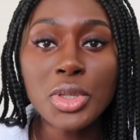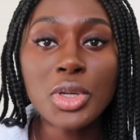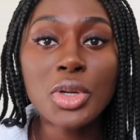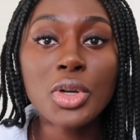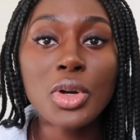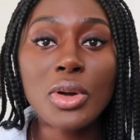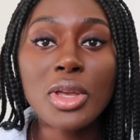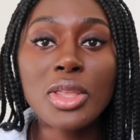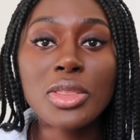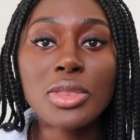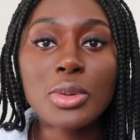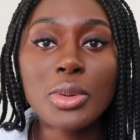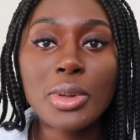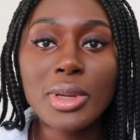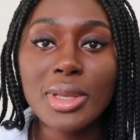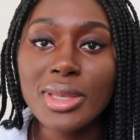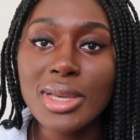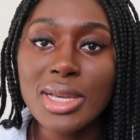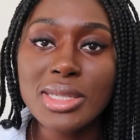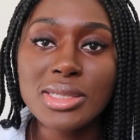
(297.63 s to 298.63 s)
you're going
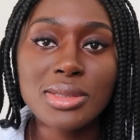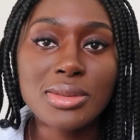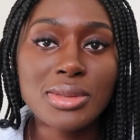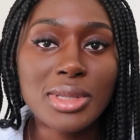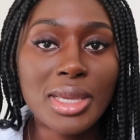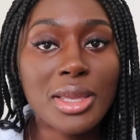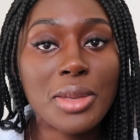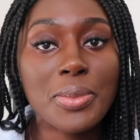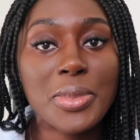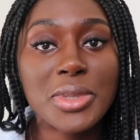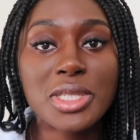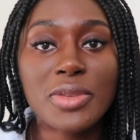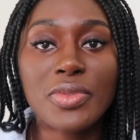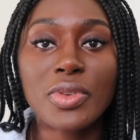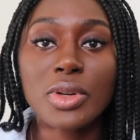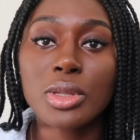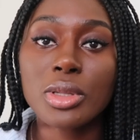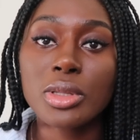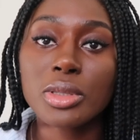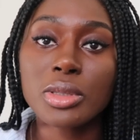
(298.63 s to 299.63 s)
through it, yes, it could be
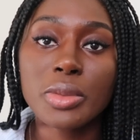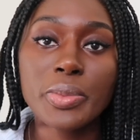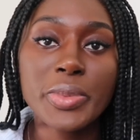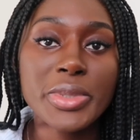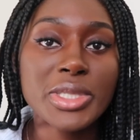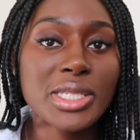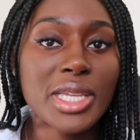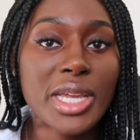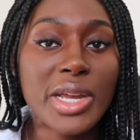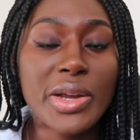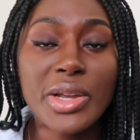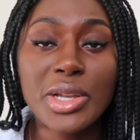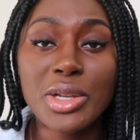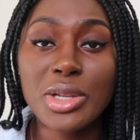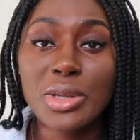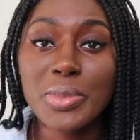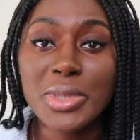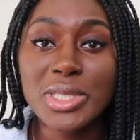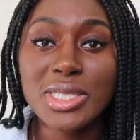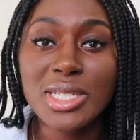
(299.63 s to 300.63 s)
difficult, it could be scary, it
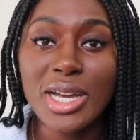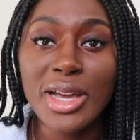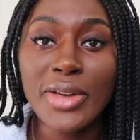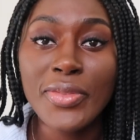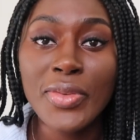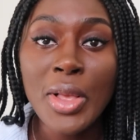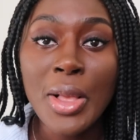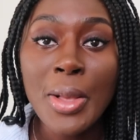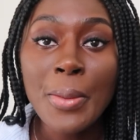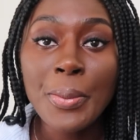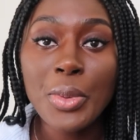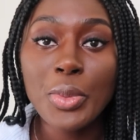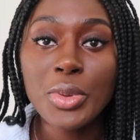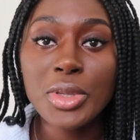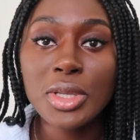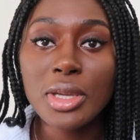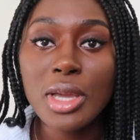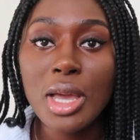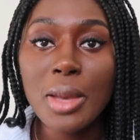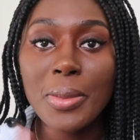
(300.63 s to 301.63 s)
could be tough, but
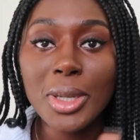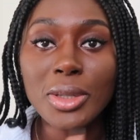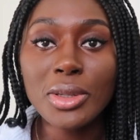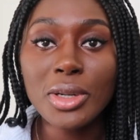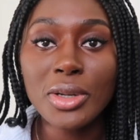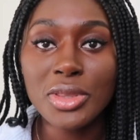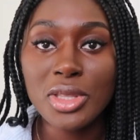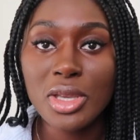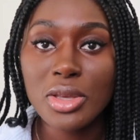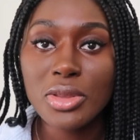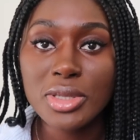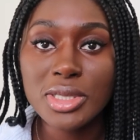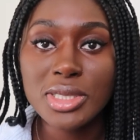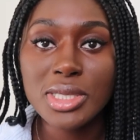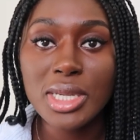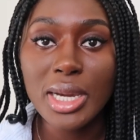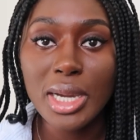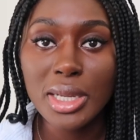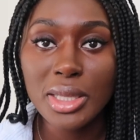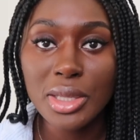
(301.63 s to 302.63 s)
when you come out on the other
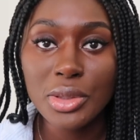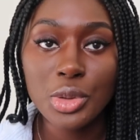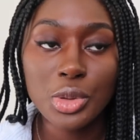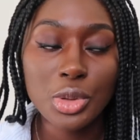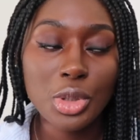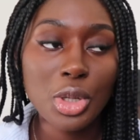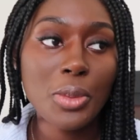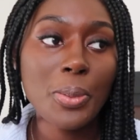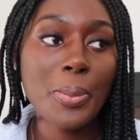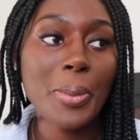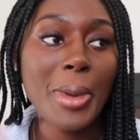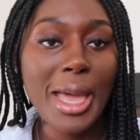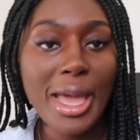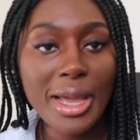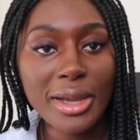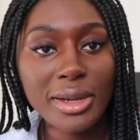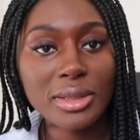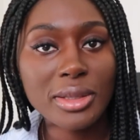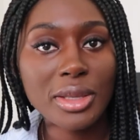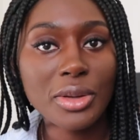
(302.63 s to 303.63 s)
side and you look
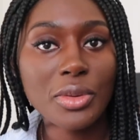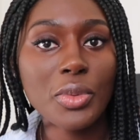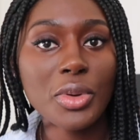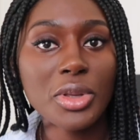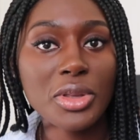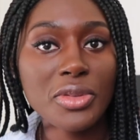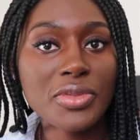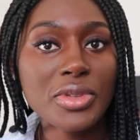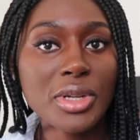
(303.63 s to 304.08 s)
back at like what you've